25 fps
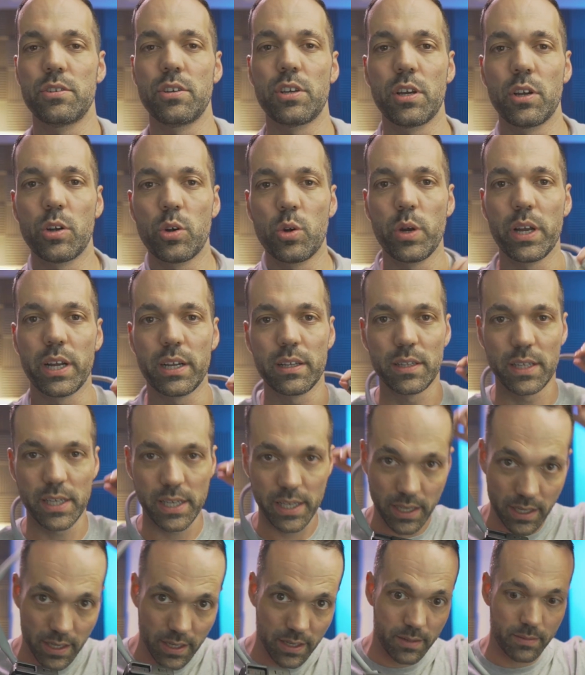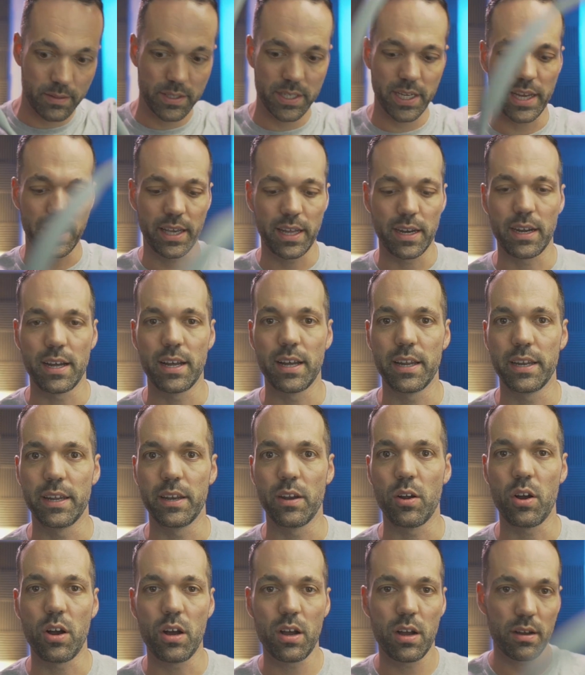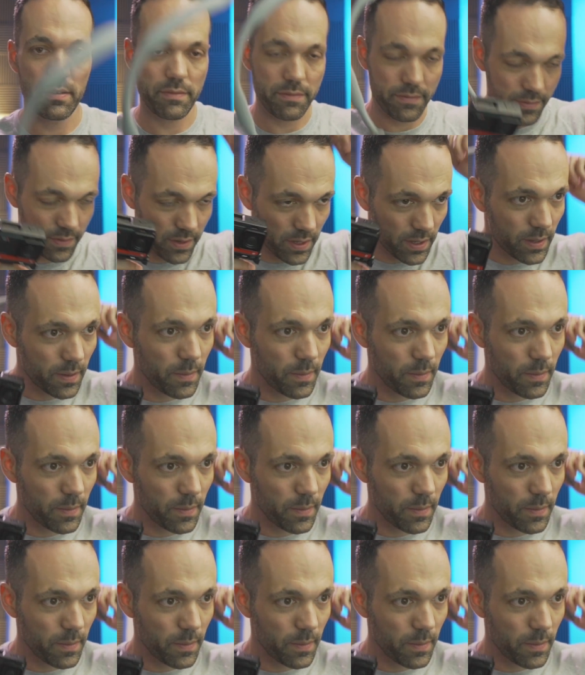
you can quickly take it on and off